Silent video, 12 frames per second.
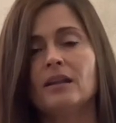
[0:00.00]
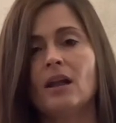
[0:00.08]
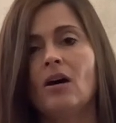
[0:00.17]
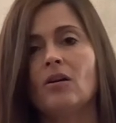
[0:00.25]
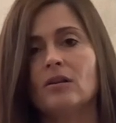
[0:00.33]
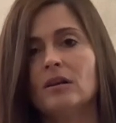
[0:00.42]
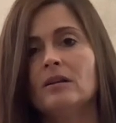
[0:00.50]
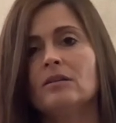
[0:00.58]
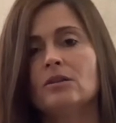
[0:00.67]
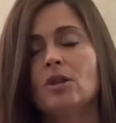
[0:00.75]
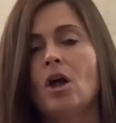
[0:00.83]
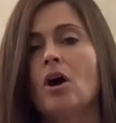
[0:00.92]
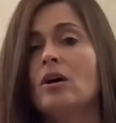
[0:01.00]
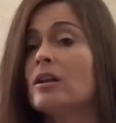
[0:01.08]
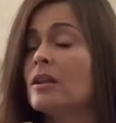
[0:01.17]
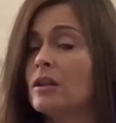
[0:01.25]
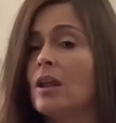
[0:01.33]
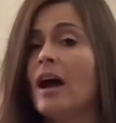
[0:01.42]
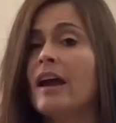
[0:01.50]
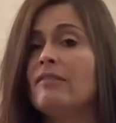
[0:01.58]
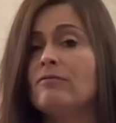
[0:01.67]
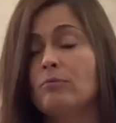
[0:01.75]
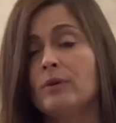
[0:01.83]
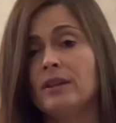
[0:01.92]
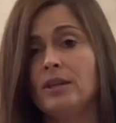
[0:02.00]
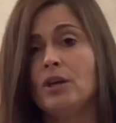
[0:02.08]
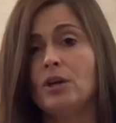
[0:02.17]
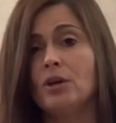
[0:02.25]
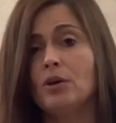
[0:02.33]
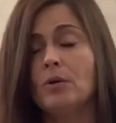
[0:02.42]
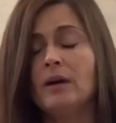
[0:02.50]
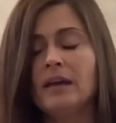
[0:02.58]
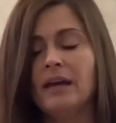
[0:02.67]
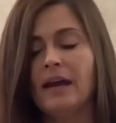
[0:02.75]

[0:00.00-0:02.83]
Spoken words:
long life with you.